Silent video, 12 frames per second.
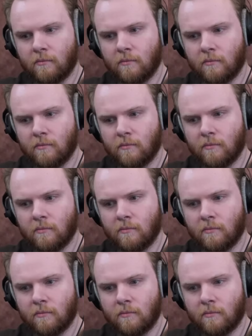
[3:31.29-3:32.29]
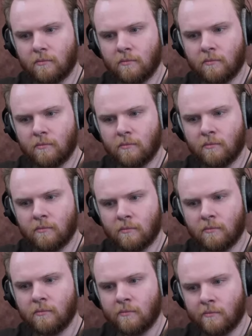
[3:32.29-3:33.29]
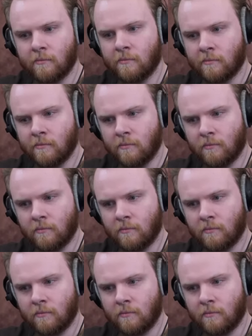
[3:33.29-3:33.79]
The person shown says nothing.